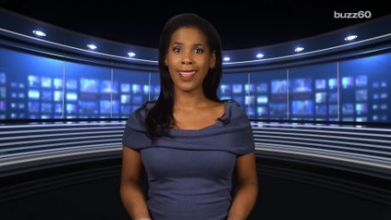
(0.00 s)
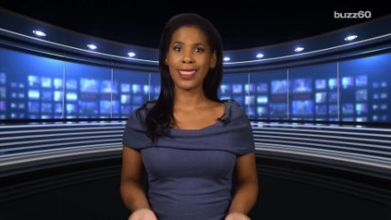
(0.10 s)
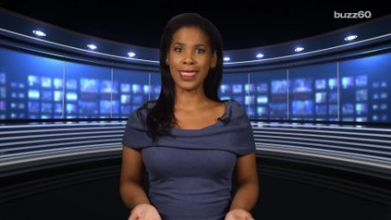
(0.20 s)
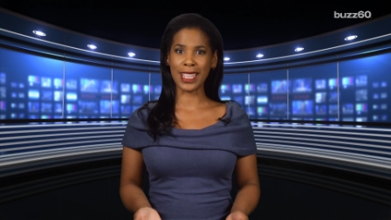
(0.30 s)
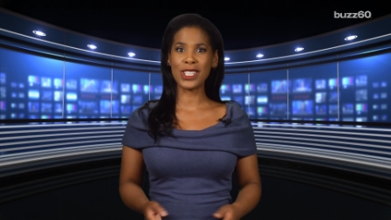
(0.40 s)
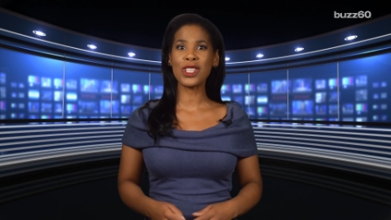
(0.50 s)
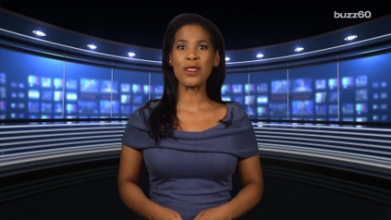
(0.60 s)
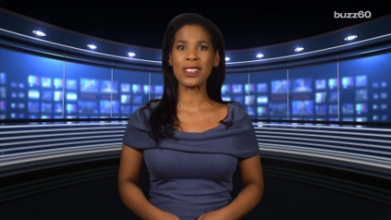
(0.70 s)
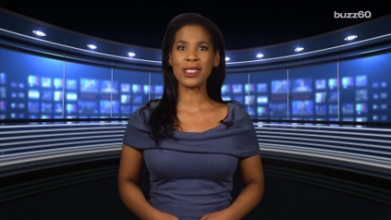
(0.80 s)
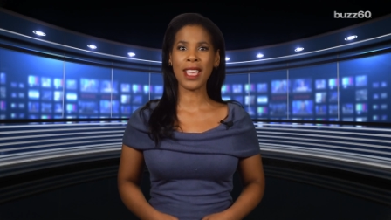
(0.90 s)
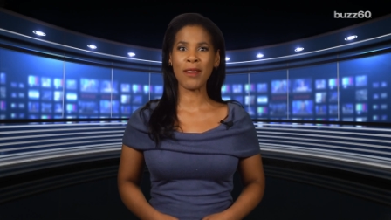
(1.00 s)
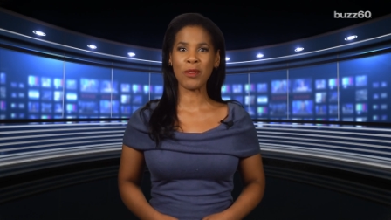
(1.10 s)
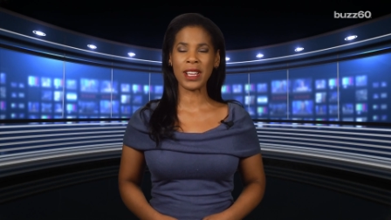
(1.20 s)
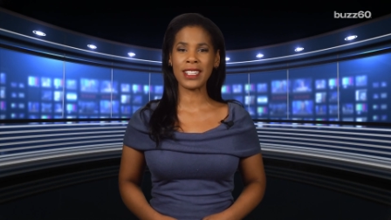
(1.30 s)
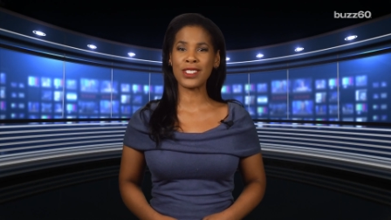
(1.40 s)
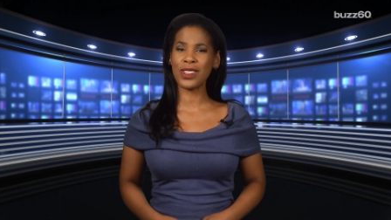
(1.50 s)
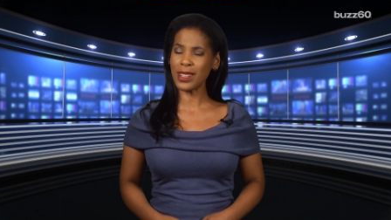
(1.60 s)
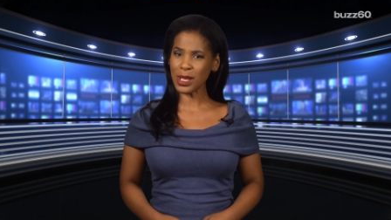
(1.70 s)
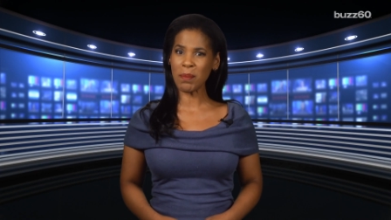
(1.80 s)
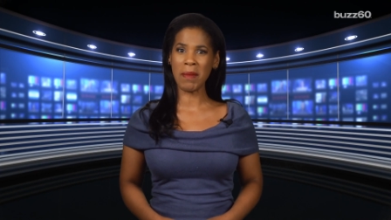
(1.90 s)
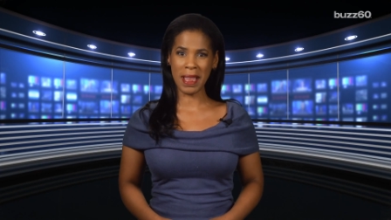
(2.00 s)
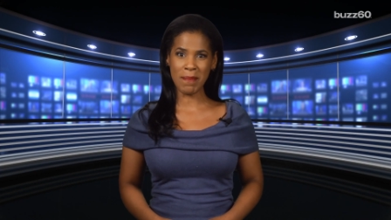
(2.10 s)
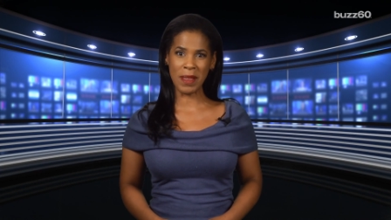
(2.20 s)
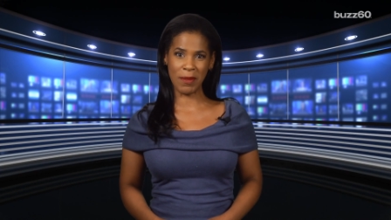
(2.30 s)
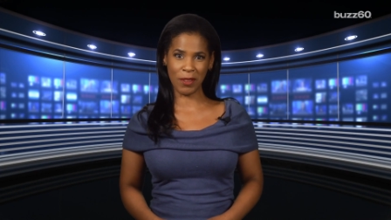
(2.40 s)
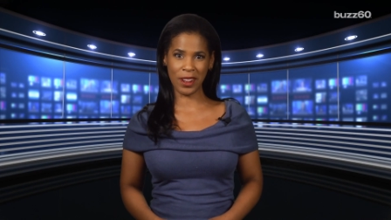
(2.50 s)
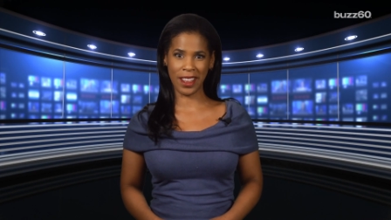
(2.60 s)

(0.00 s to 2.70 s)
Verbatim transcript: then this new discovery just might be for